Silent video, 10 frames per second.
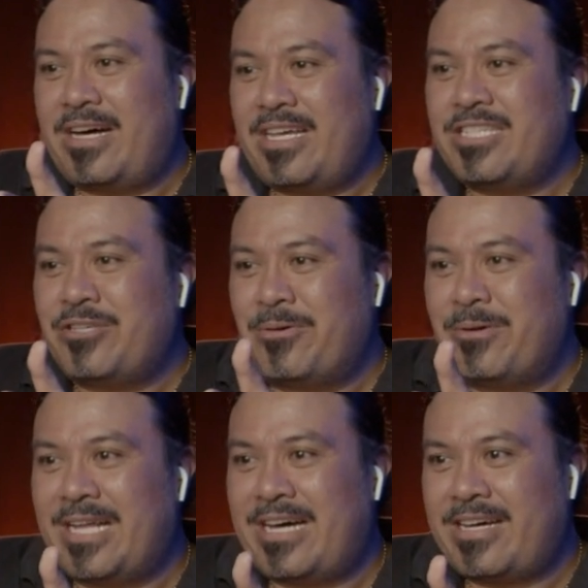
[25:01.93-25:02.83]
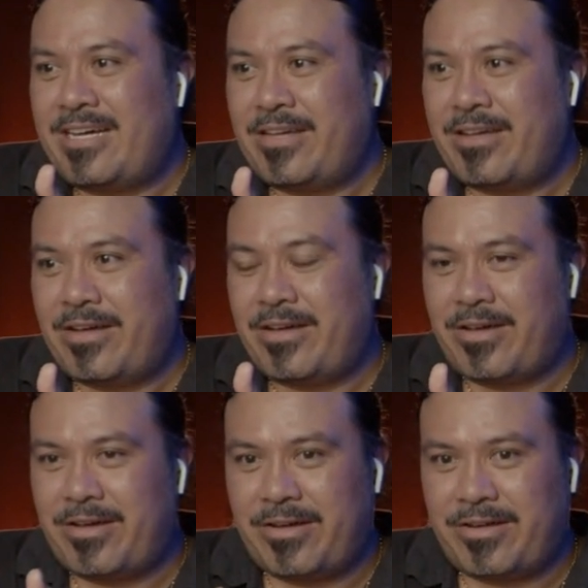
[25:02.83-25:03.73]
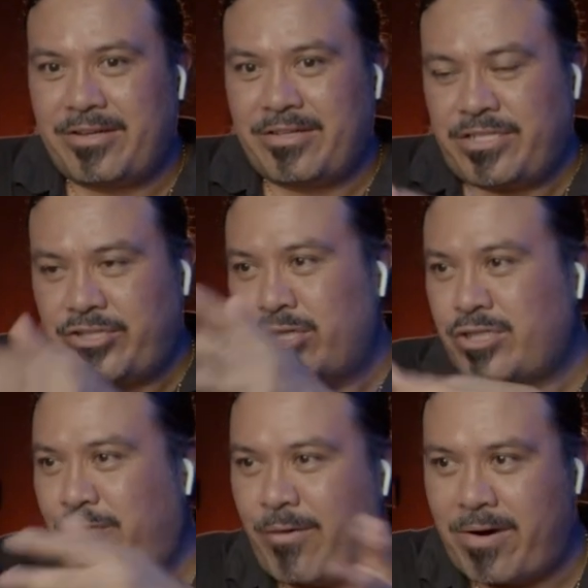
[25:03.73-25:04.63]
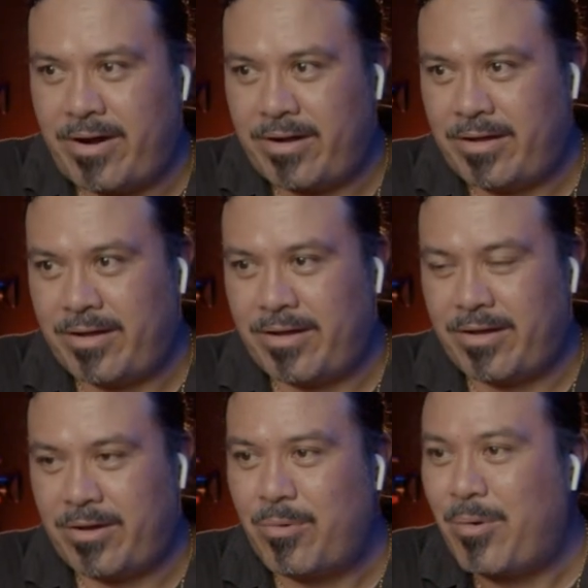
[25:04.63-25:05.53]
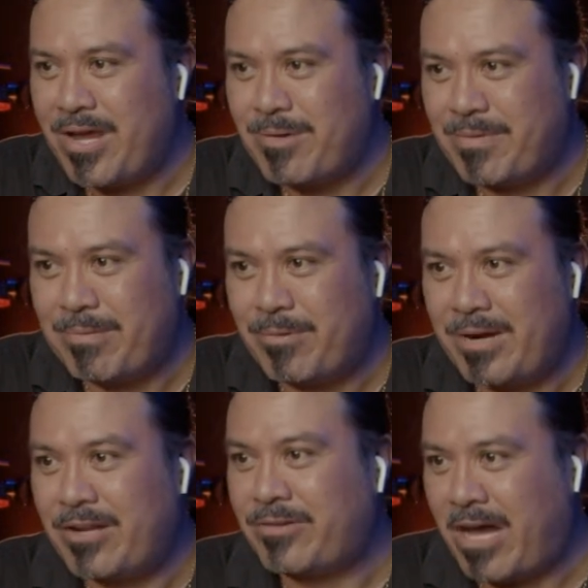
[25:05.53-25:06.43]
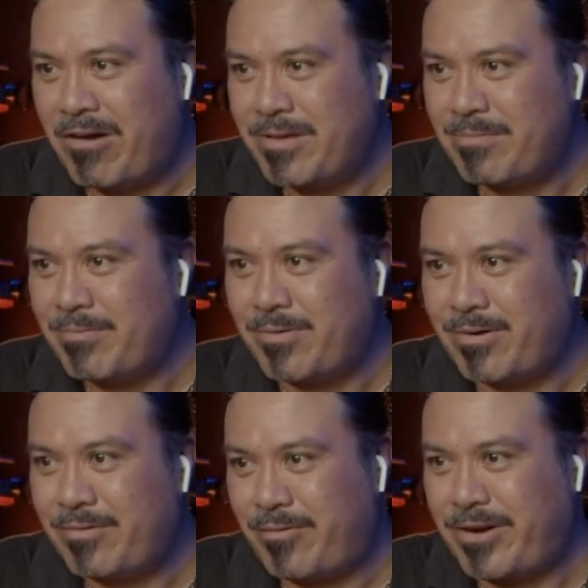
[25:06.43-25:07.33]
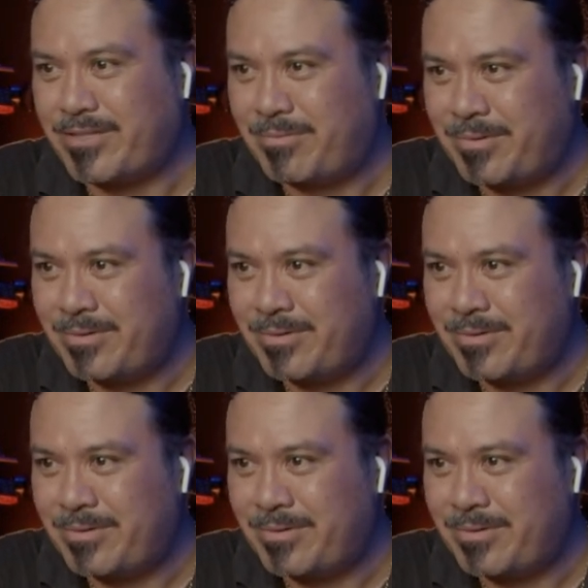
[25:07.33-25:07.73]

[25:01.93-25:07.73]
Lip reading: Is hula just for Hawaiian people and Haole people, for example?